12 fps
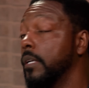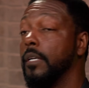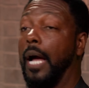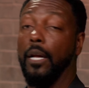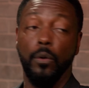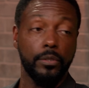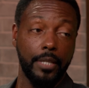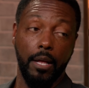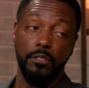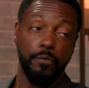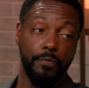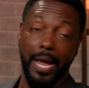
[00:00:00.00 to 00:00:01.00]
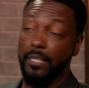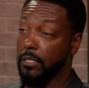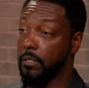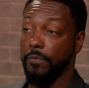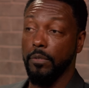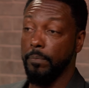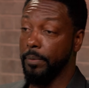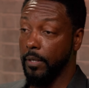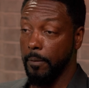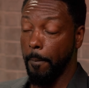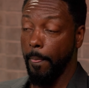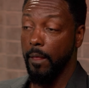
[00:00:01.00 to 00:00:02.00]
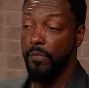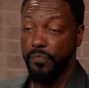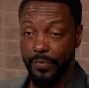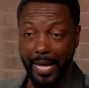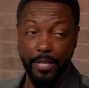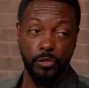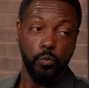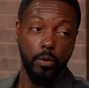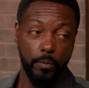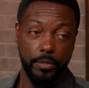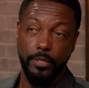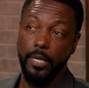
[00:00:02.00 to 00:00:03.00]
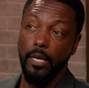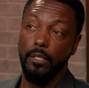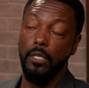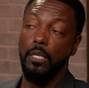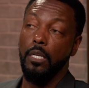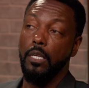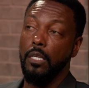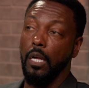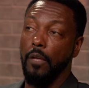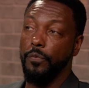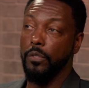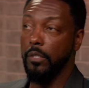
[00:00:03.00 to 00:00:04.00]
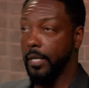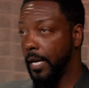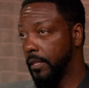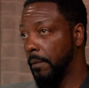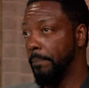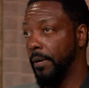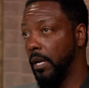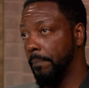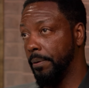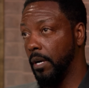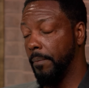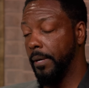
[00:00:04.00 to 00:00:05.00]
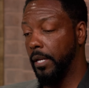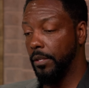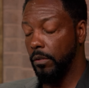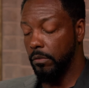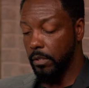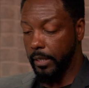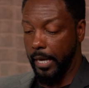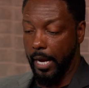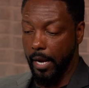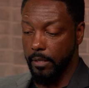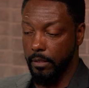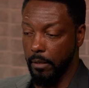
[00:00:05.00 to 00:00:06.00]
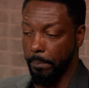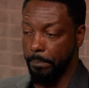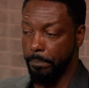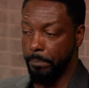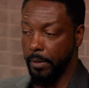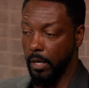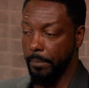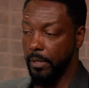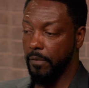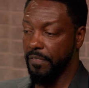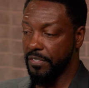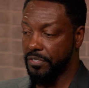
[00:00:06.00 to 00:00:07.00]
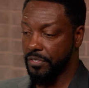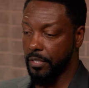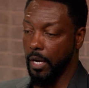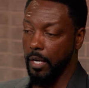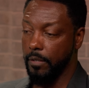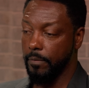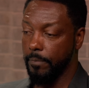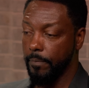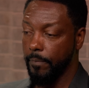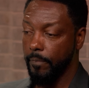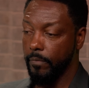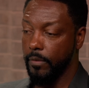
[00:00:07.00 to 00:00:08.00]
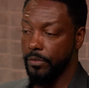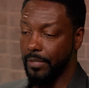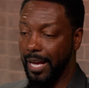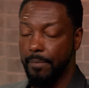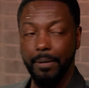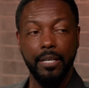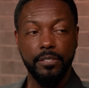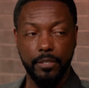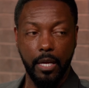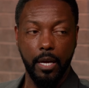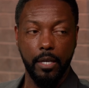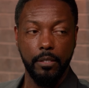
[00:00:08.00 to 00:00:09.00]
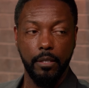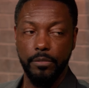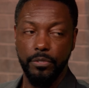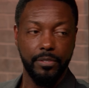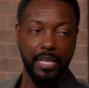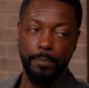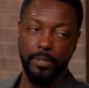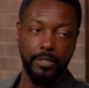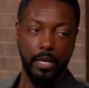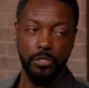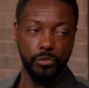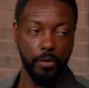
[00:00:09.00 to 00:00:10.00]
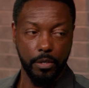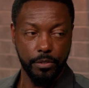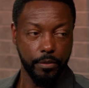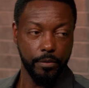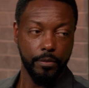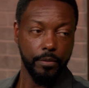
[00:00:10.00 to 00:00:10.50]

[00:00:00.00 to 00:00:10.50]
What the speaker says: I know it sounds fanciful, but that's what was said. If you look at the bent pyramid and you look at the pyramid of the sun, side by side, it's the same exact structure.